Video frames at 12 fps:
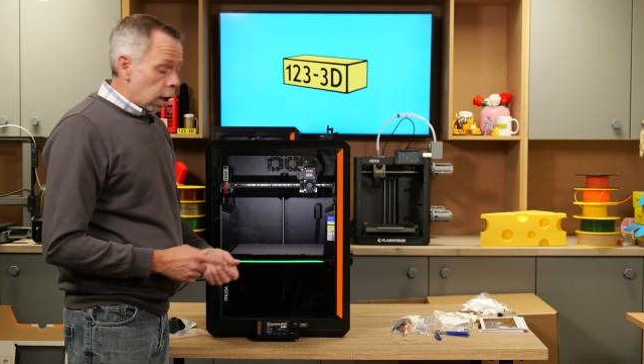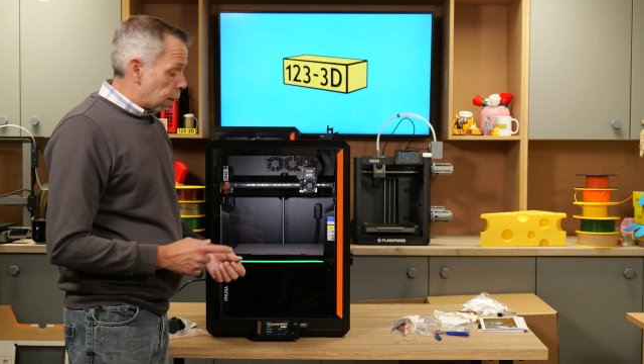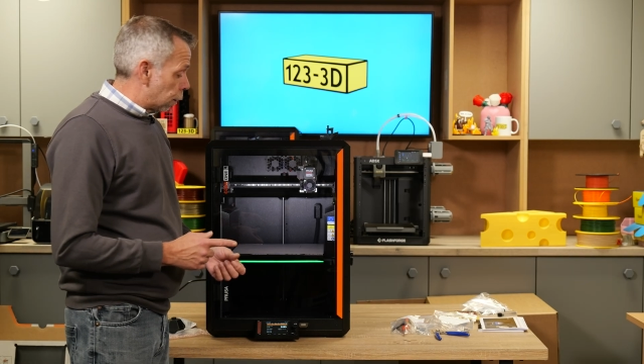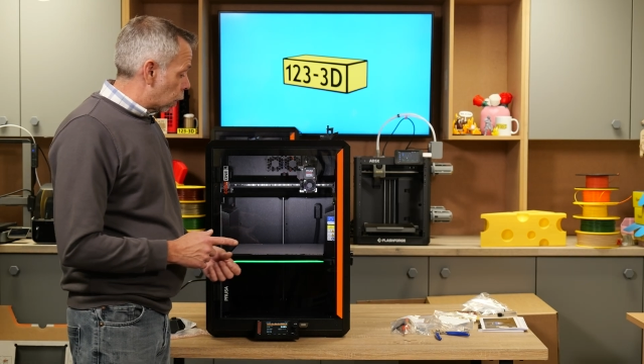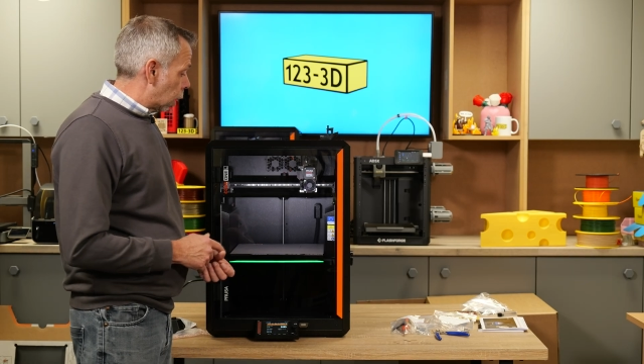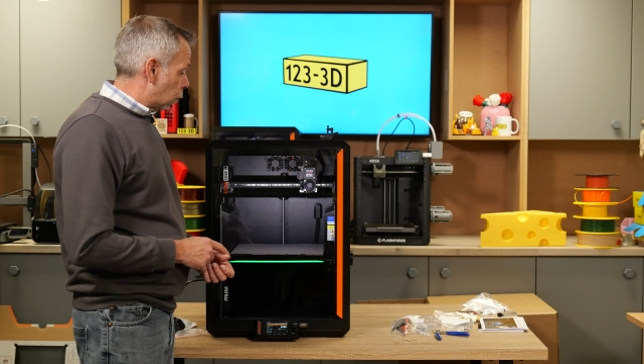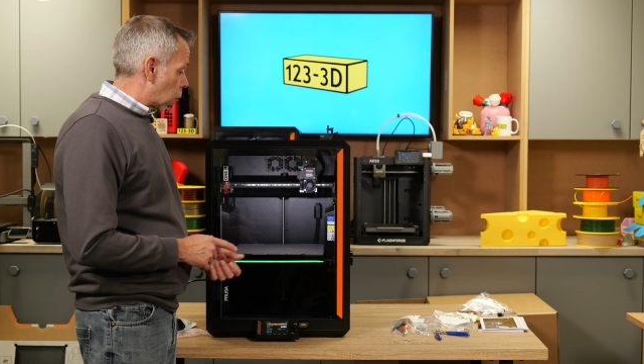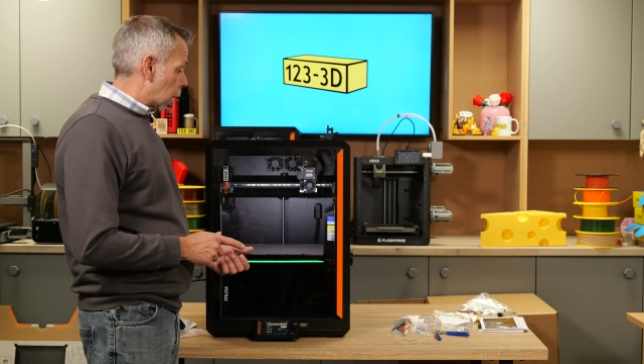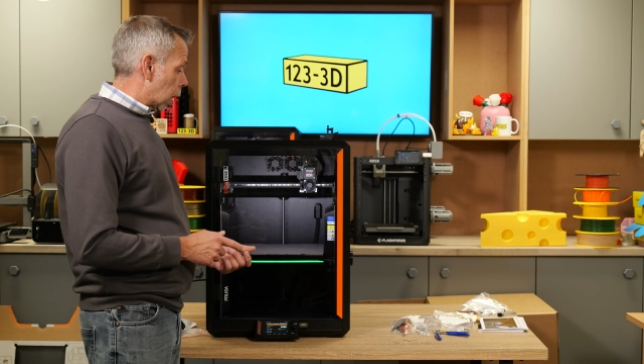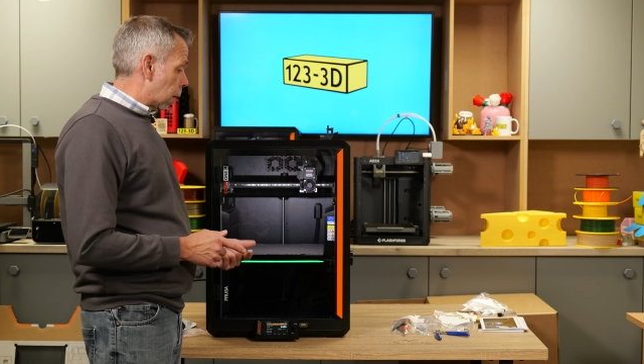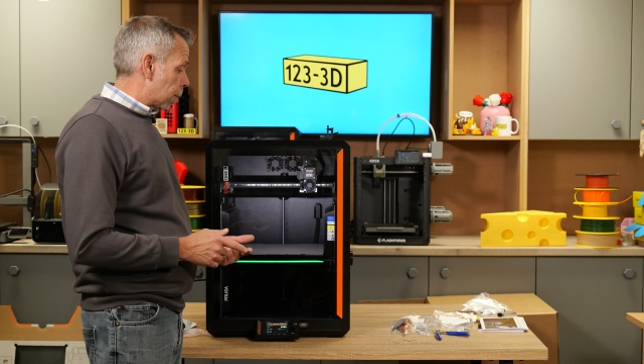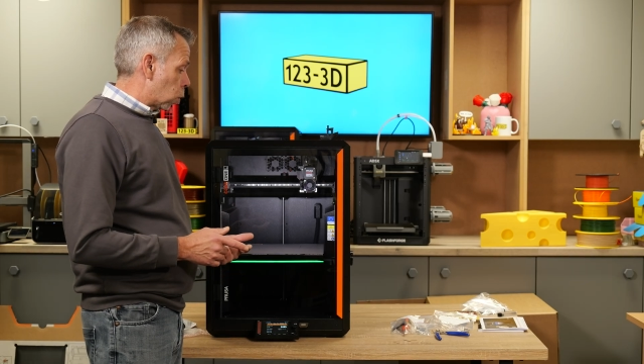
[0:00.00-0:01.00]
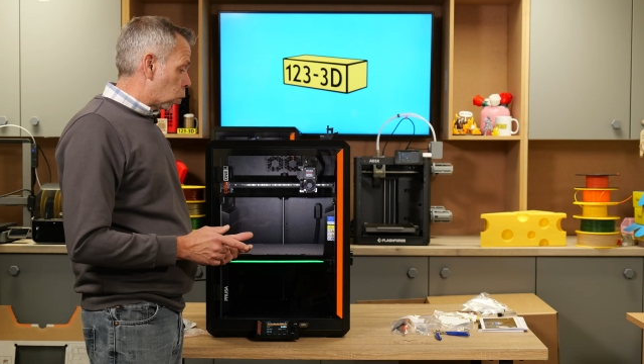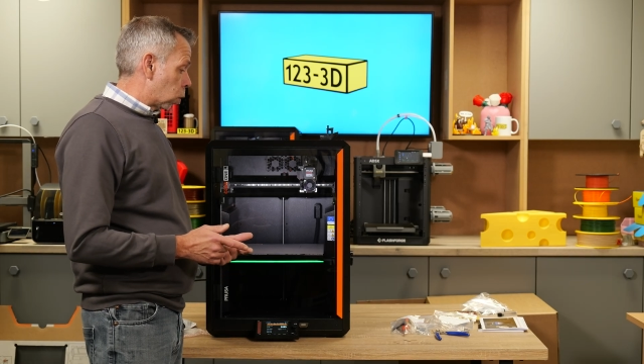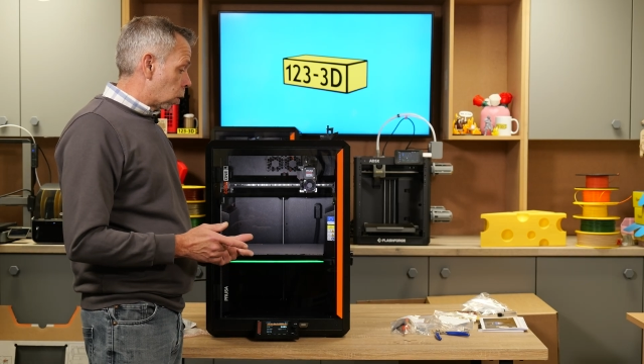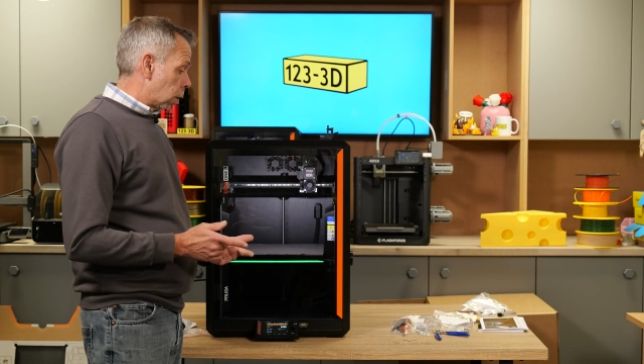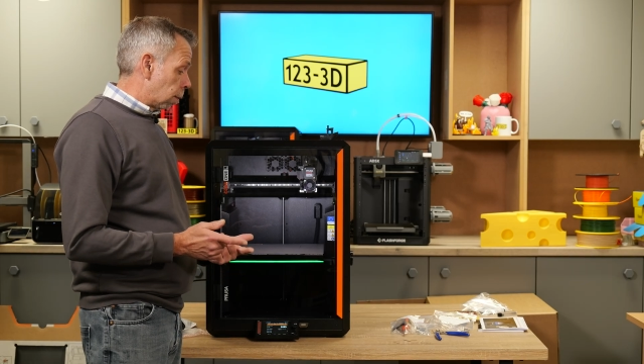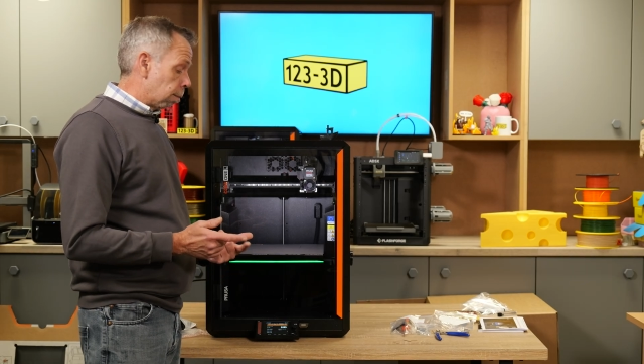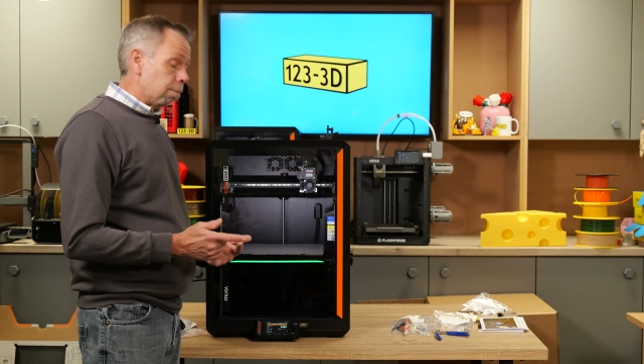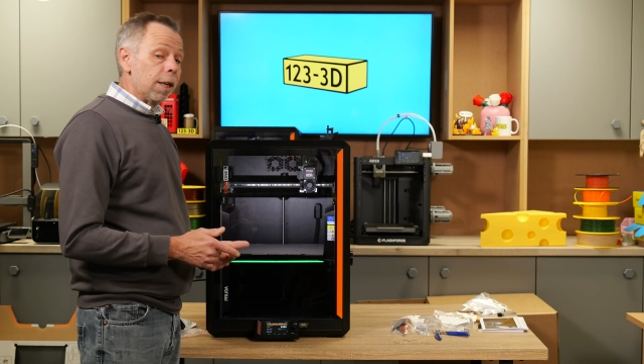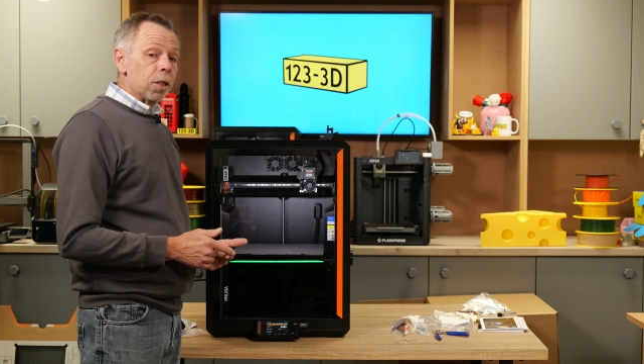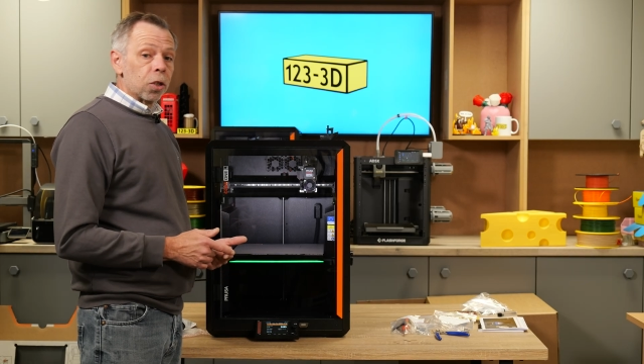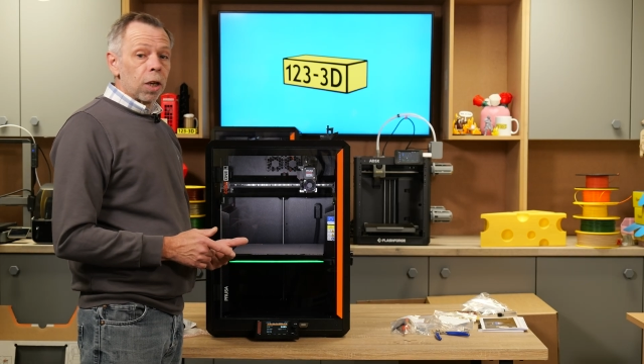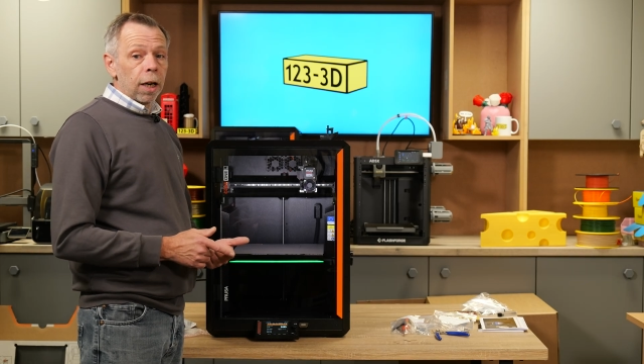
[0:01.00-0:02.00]
a very reliable
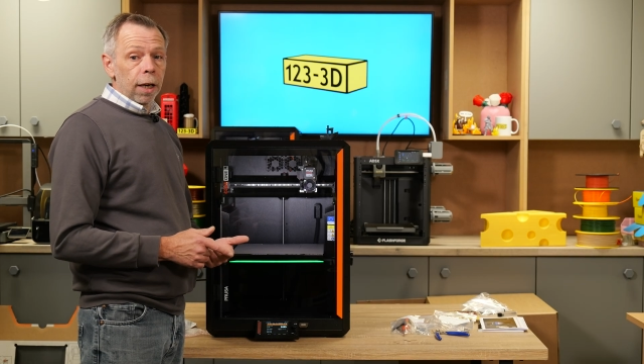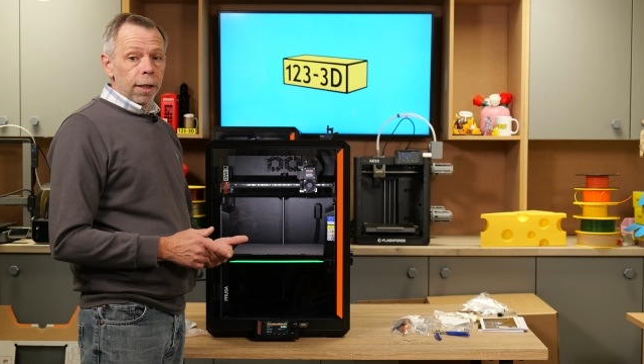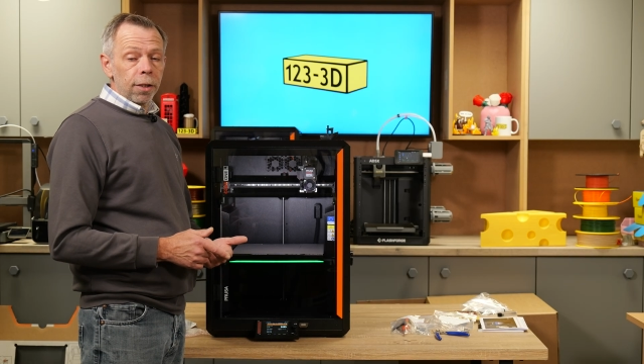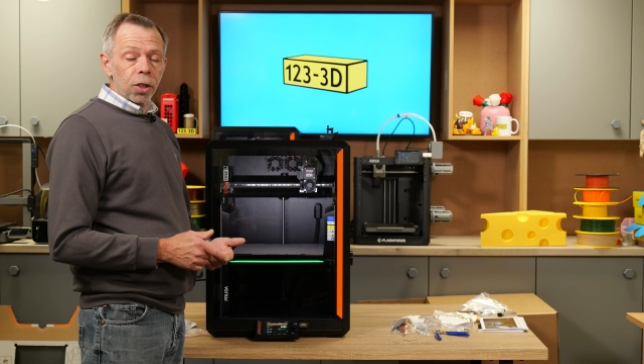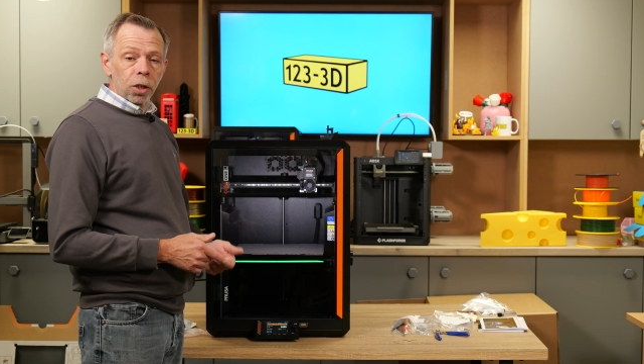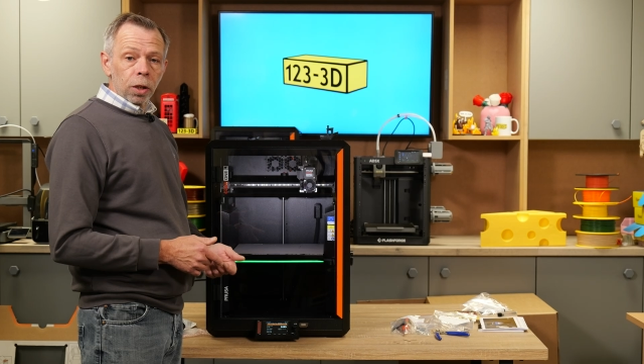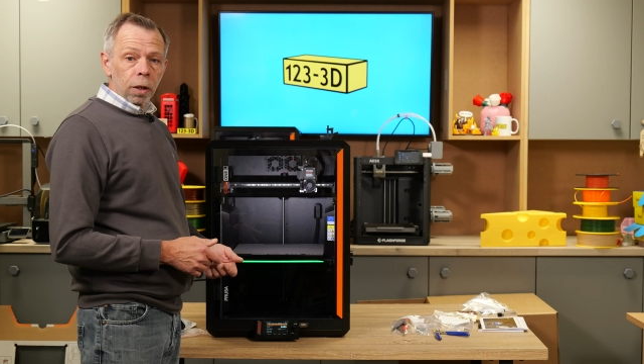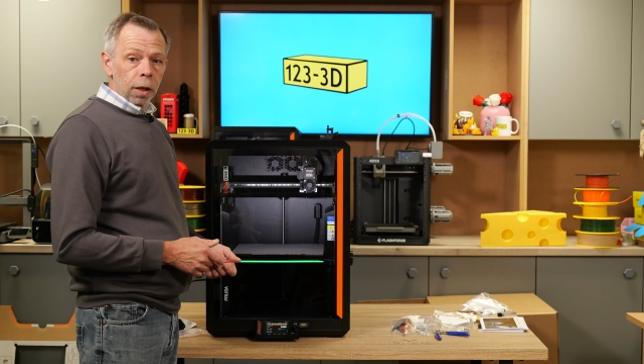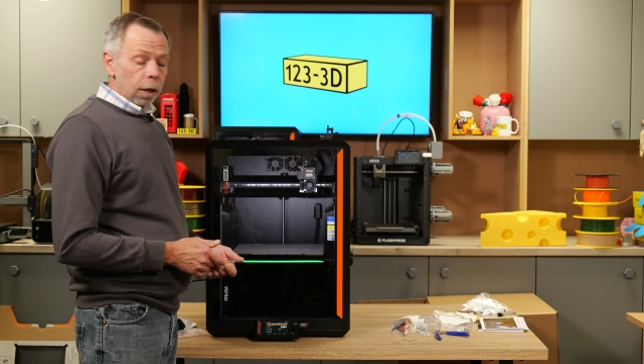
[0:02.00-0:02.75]
mid-size